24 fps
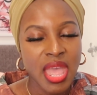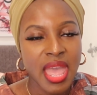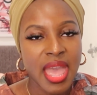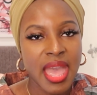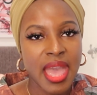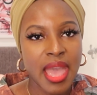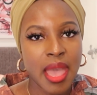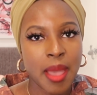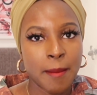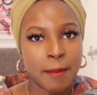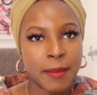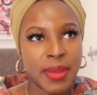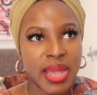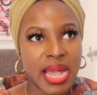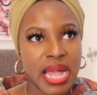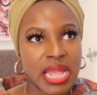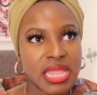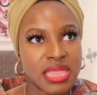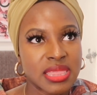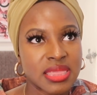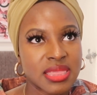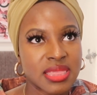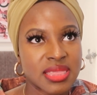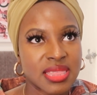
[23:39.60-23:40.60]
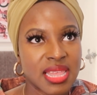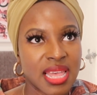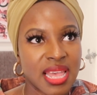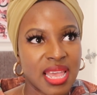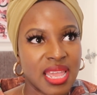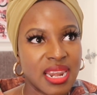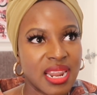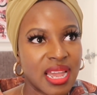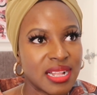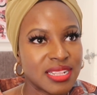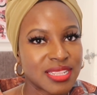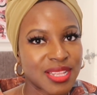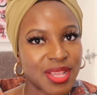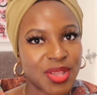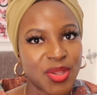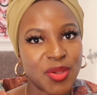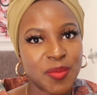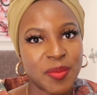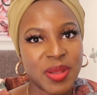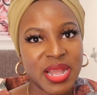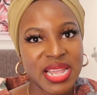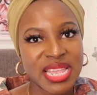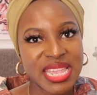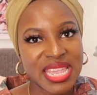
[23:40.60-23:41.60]
And then I'll
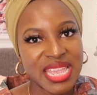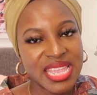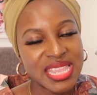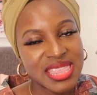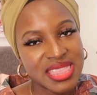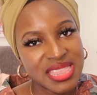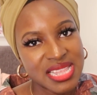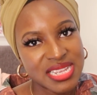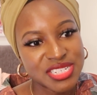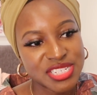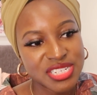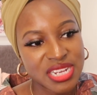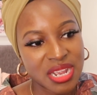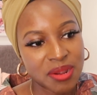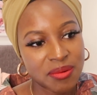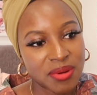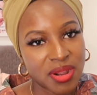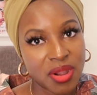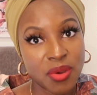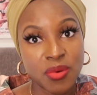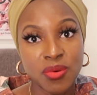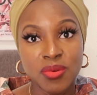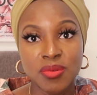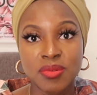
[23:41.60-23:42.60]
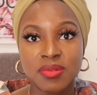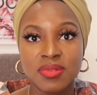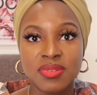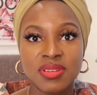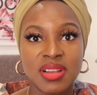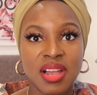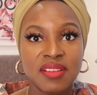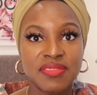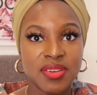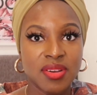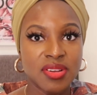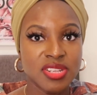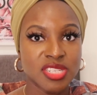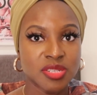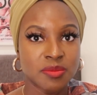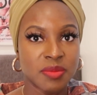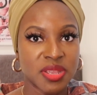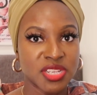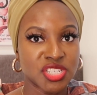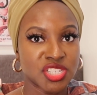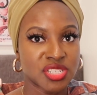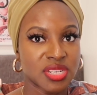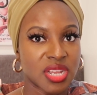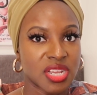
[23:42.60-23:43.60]
go back in the shower. Ooh, I forgot to
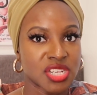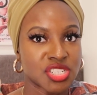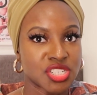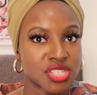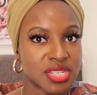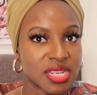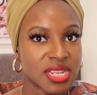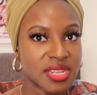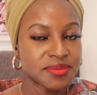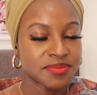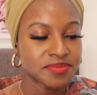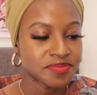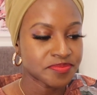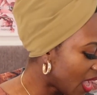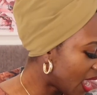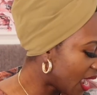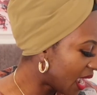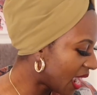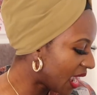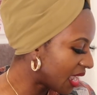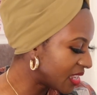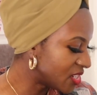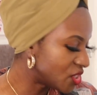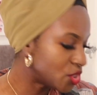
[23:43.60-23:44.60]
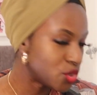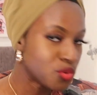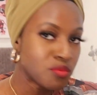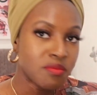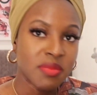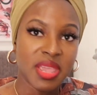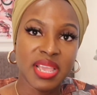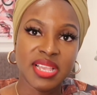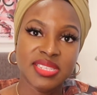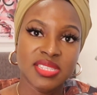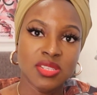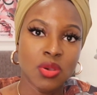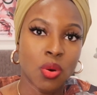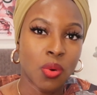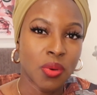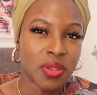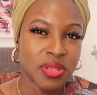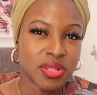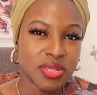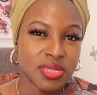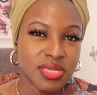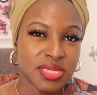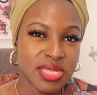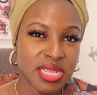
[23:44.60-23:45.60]
mention actually that I do mix
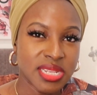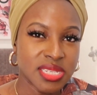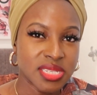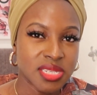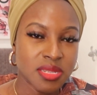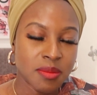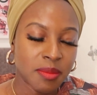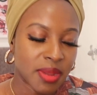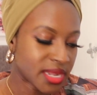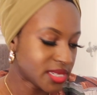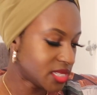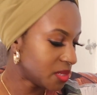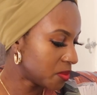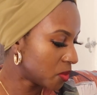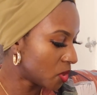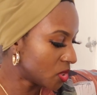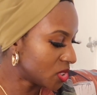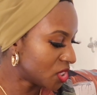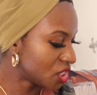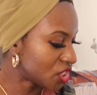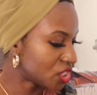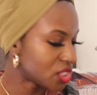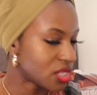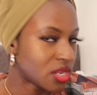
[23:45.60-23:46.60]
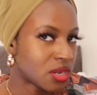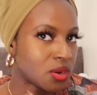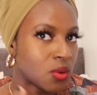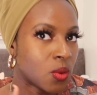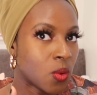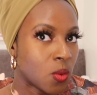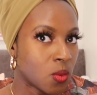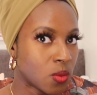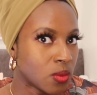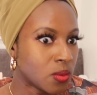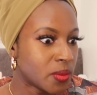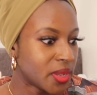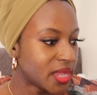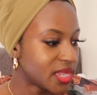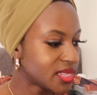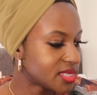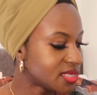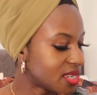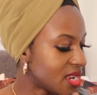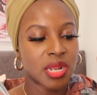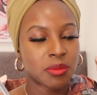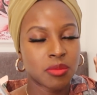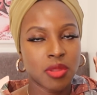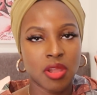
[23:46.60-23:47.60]
oils into my deep conditioner
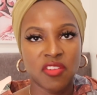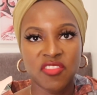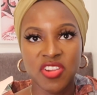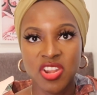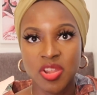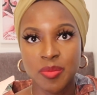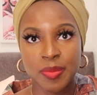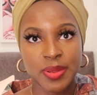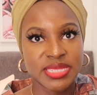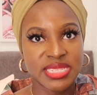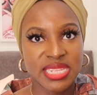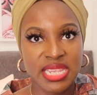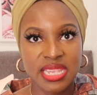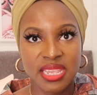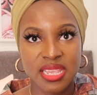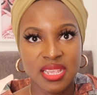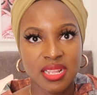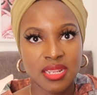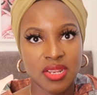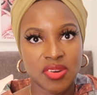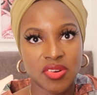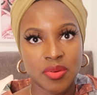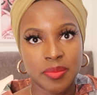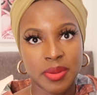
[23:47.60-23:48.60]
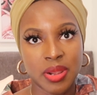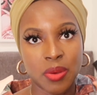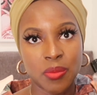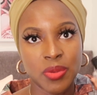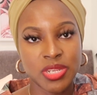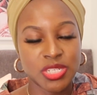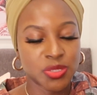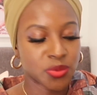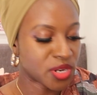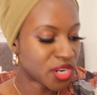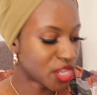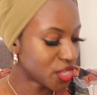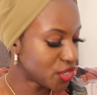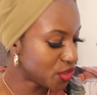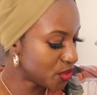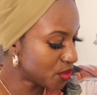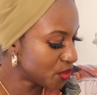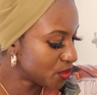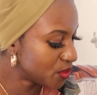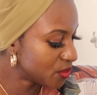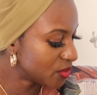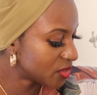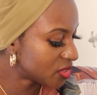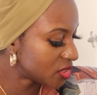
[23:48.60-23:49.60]
always. I'm not very particular about which one I
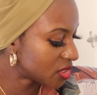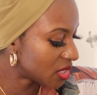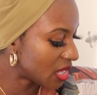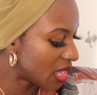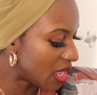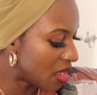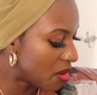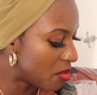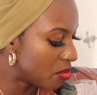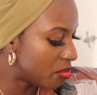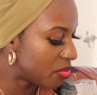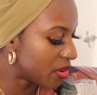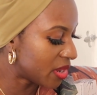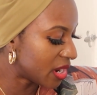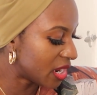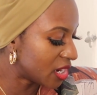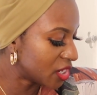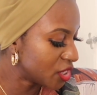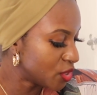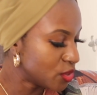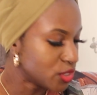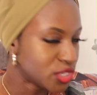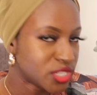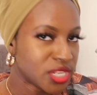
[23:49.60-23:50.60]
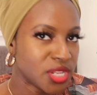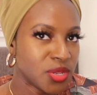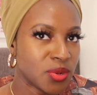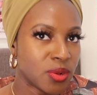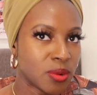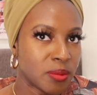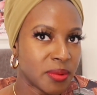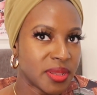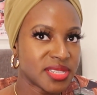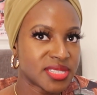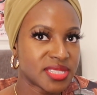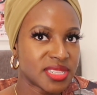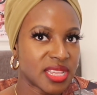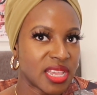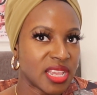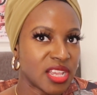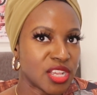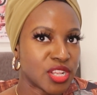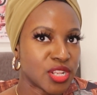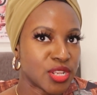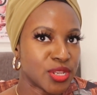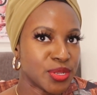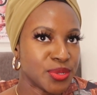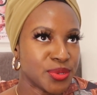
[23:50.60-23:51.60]
use, but I'll usually always
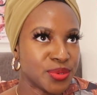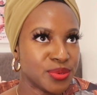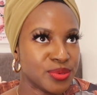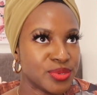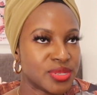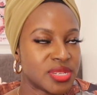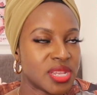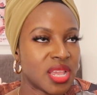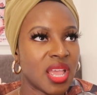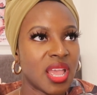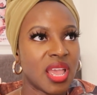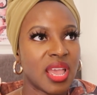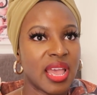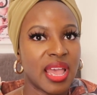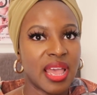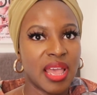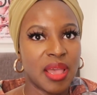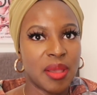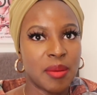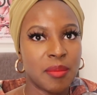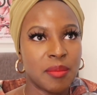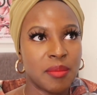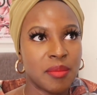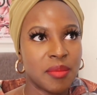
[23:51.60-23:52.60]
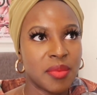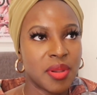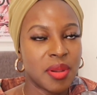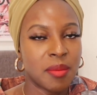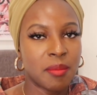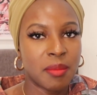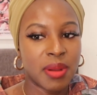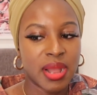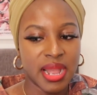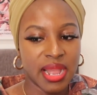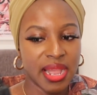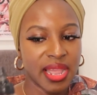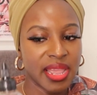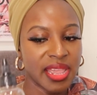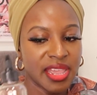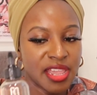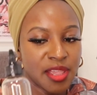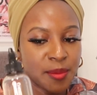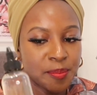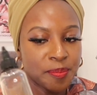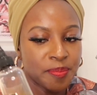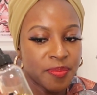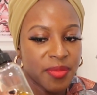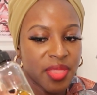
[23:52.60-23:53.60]
include
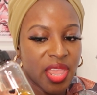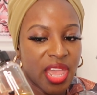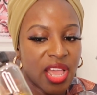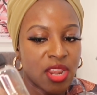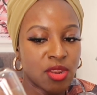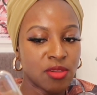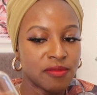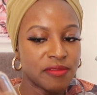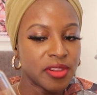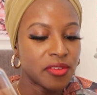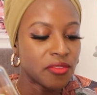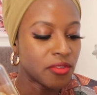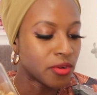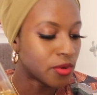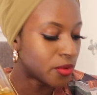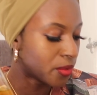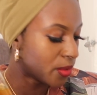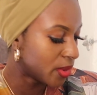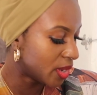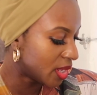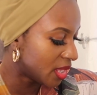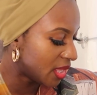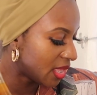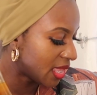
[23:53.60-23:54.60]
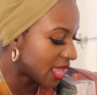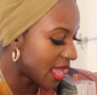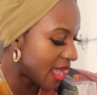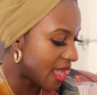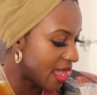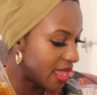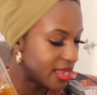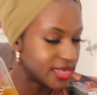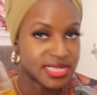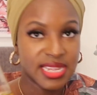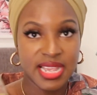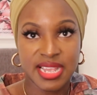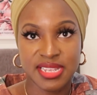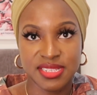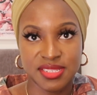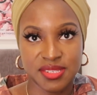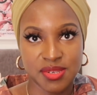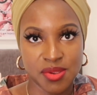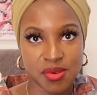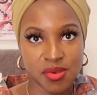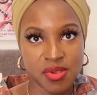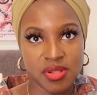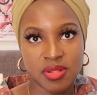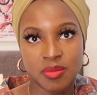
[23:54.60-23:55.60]
my aloe vera oil and
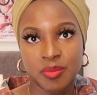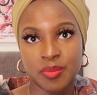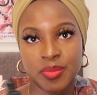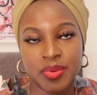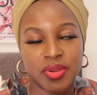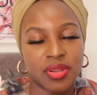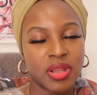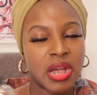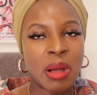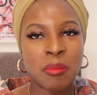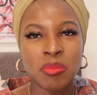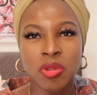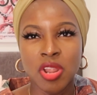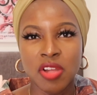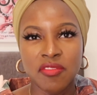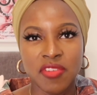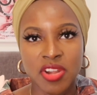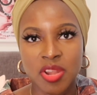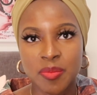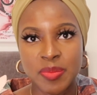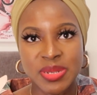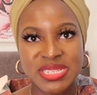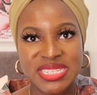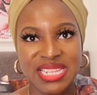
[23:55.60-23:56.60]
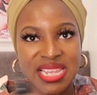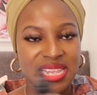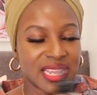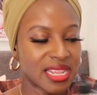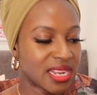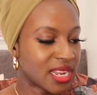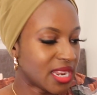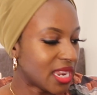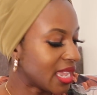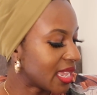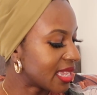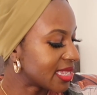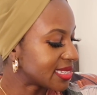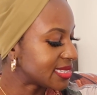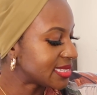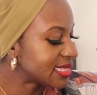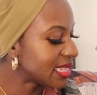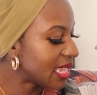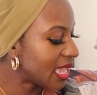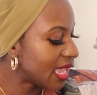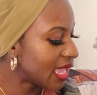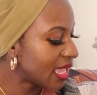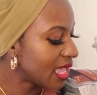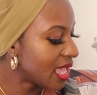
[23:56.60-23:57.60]
castor oil, but I'm not very particular, like I
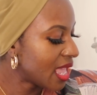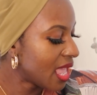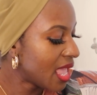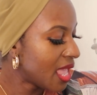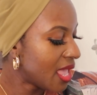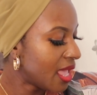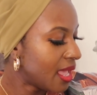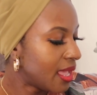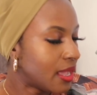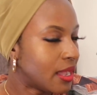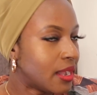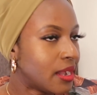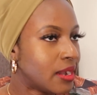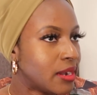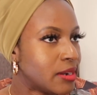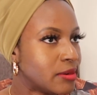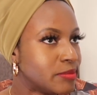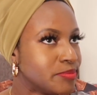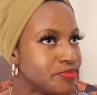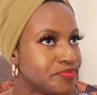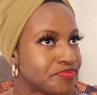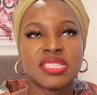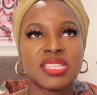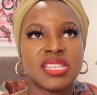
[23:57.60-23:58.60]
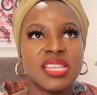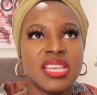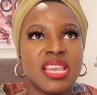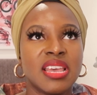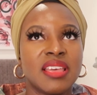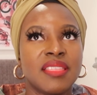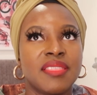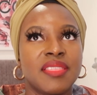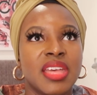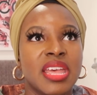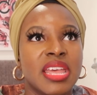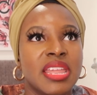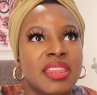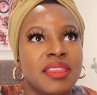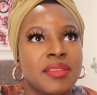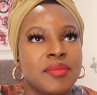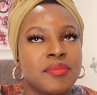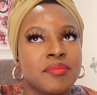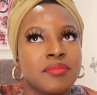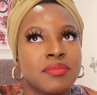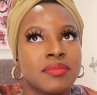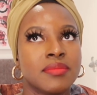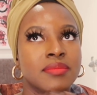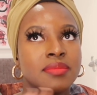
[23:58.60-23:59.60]
say. So yeah,
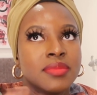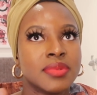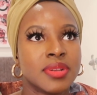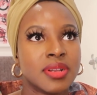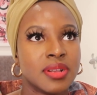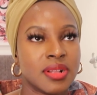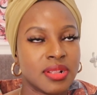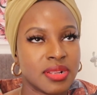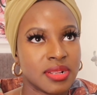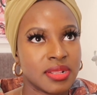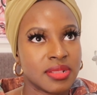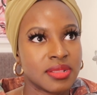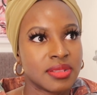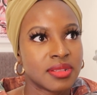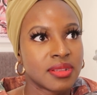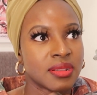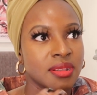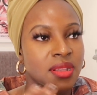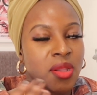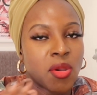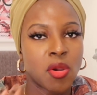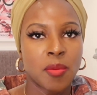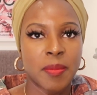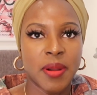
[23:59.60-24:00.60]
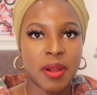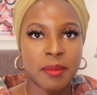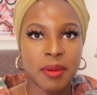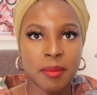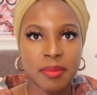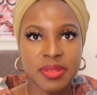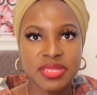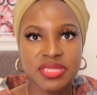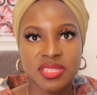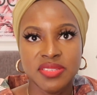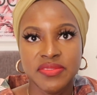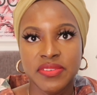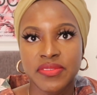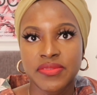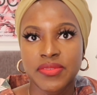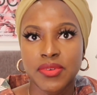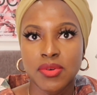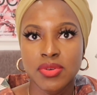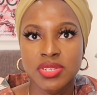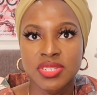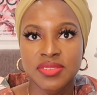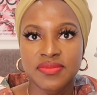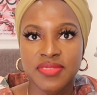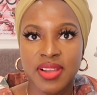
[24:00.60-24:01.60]
then I'll go about my business for
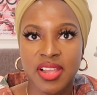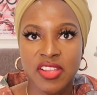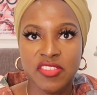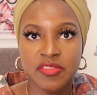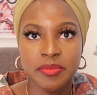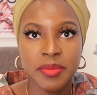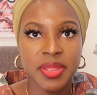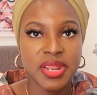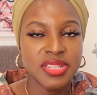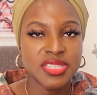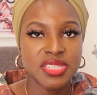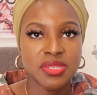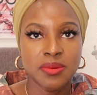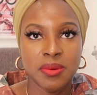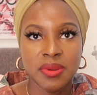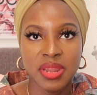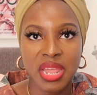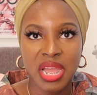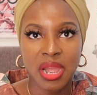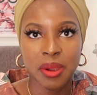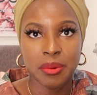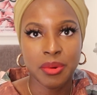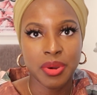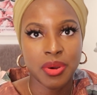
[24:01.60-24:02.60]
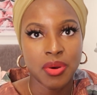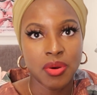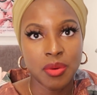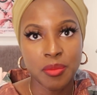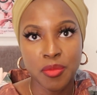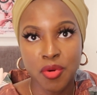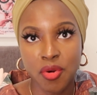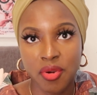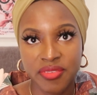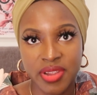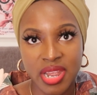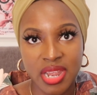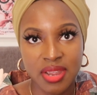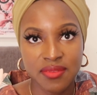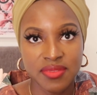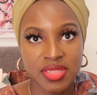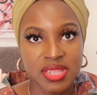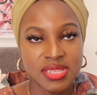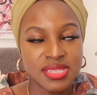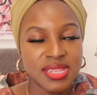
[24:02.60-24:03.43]
45 minutes to an hour or more if I have the